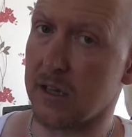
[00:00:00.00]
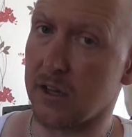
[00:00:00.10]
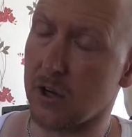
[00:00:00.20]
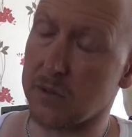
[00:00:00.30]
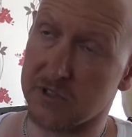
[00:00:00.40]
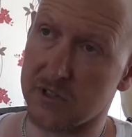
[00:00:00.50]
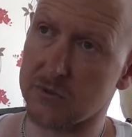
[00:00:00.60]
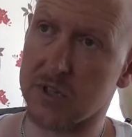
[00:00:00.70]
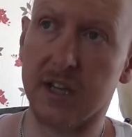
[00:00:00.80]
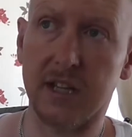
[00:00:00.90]
and I'm still
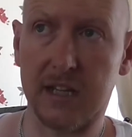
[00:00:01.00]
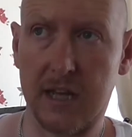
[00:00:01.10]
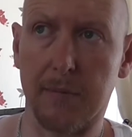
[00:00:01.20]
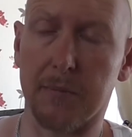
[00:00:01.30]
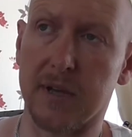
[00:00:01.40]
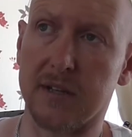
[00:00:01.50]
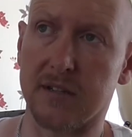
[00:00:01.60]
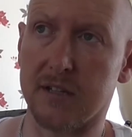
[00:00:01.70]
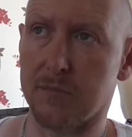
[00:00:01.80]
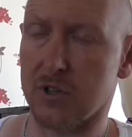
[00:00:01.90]
taking
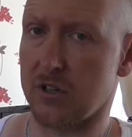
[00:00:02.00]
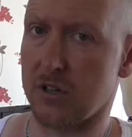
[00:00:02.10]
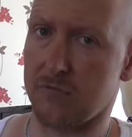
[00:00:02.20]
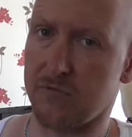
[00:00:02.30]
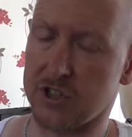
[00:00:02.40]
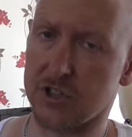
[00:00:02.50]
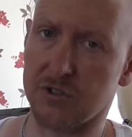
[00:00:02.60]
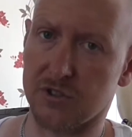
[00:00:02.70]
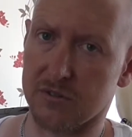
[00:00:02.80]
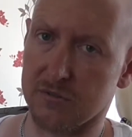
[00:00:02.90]
gabapentin, but at a
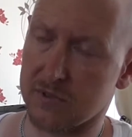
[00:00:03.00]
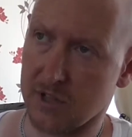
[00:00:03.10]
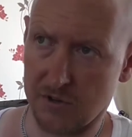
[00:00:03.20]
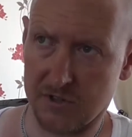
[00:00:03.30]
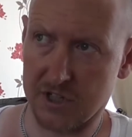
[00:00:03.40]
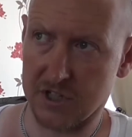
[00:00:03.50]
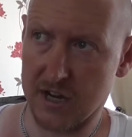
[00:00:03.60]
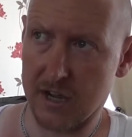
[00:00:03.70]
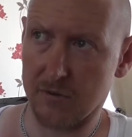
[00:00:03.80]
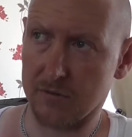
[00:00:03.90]
reduced dosage
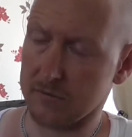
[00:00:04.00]
now.